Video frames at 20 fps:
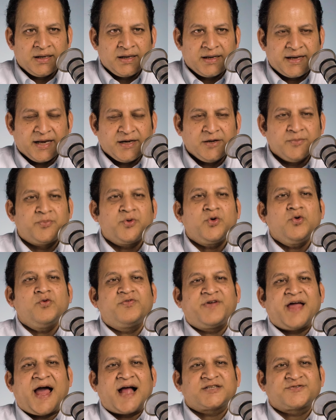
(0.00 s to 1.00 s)
can
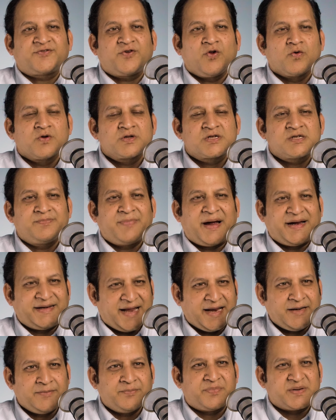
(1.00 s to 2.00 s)
improve cash flows by
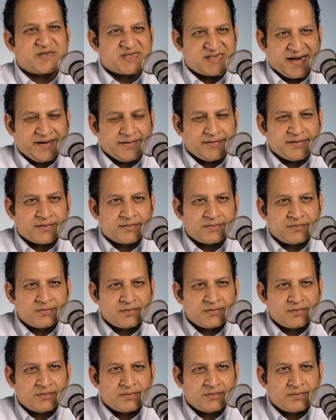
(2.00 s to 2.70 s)
10%.